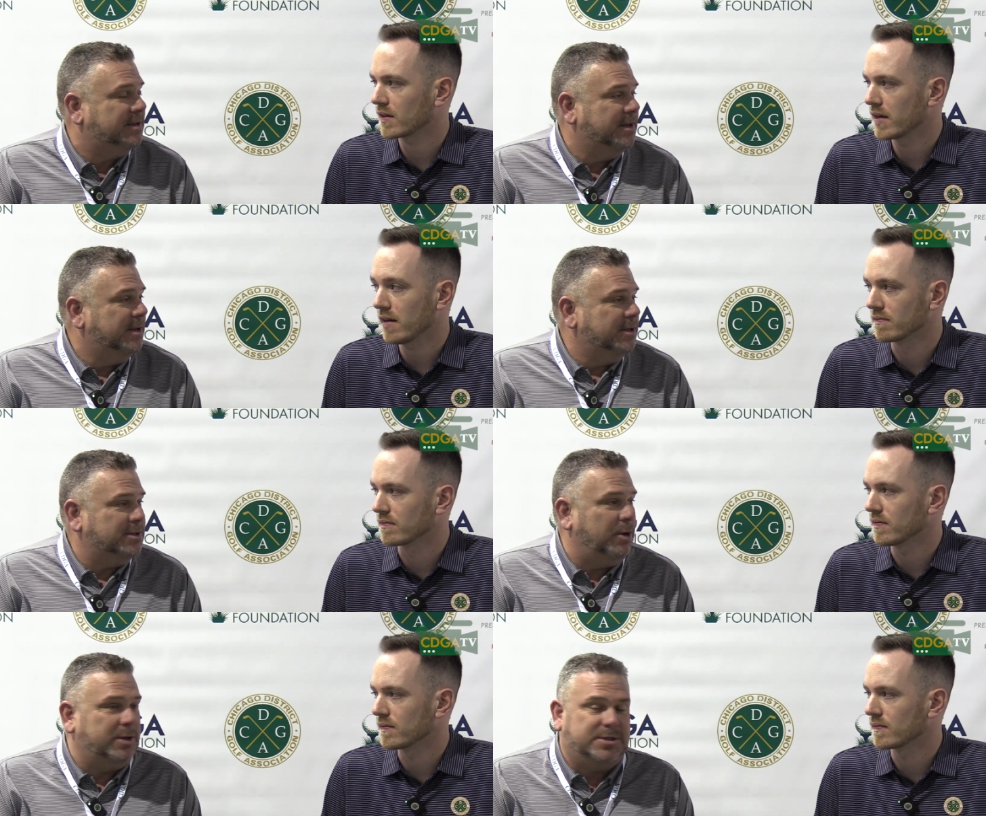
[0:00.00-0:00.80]
Speaker 1: Yeah.
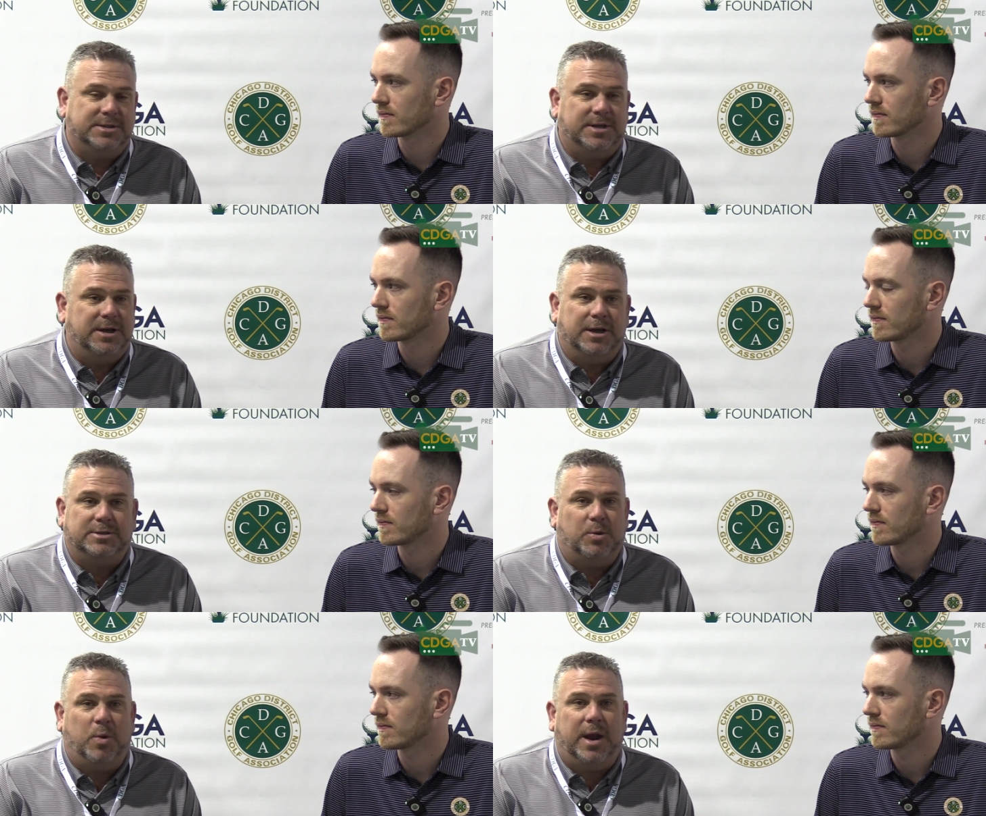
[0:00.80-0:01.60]
So it's just a
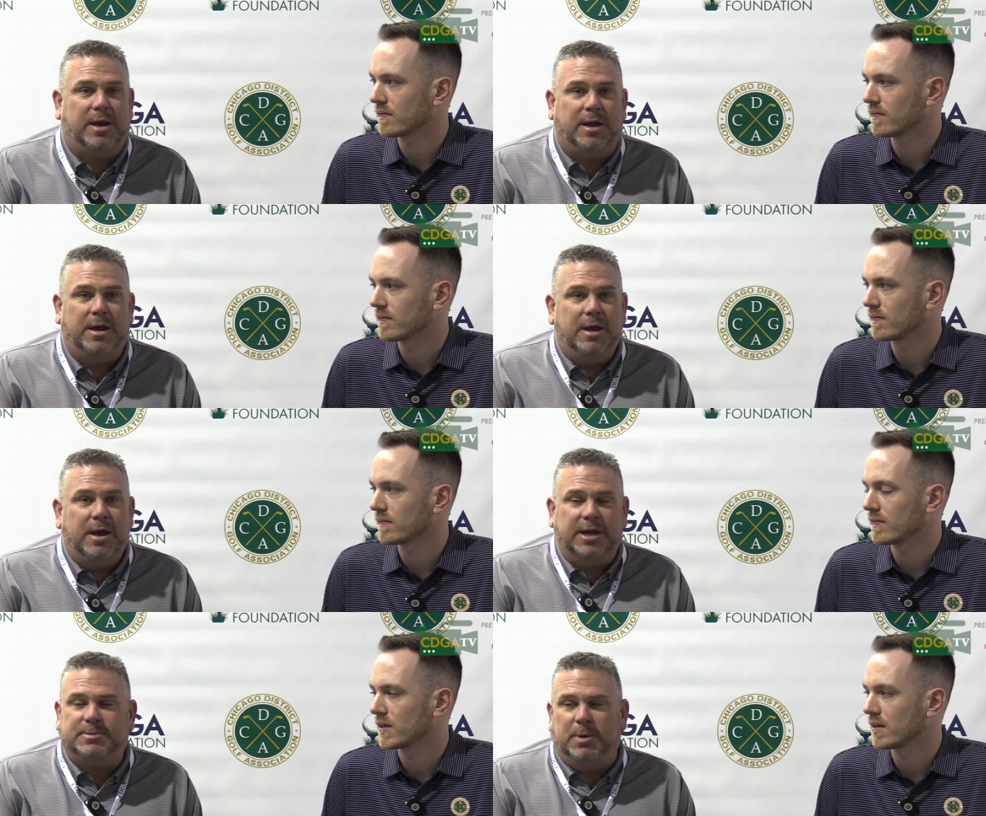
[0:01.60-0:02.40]
it's a way to
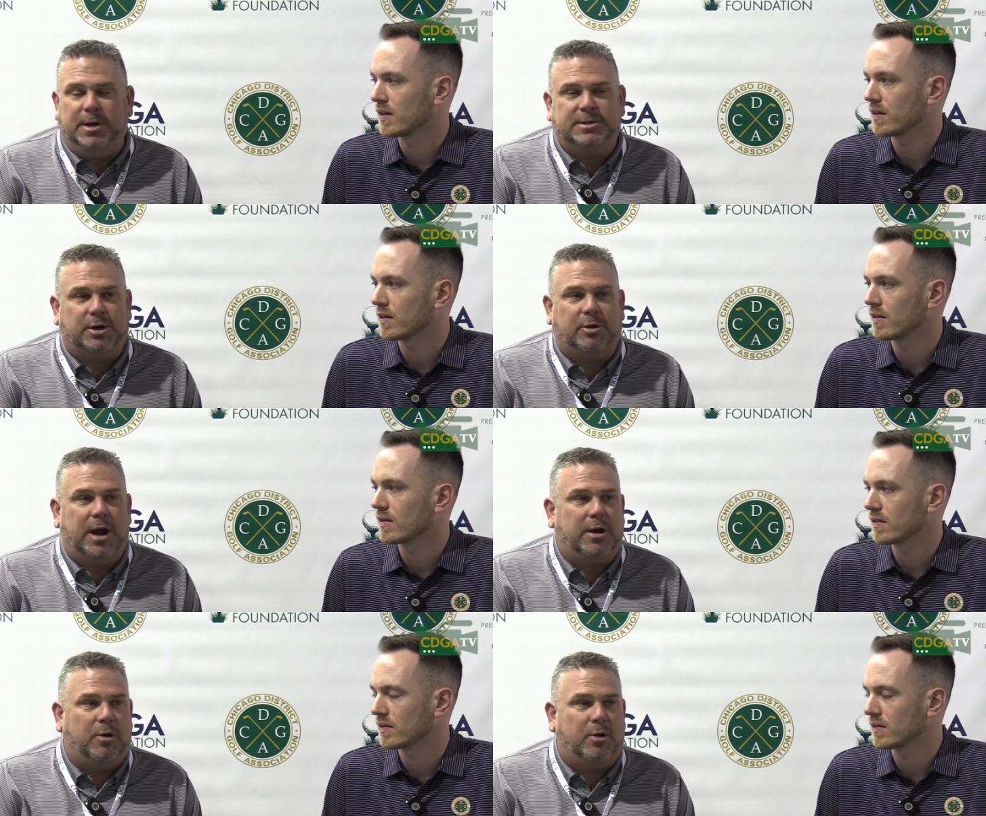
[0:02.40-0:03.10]
experience a great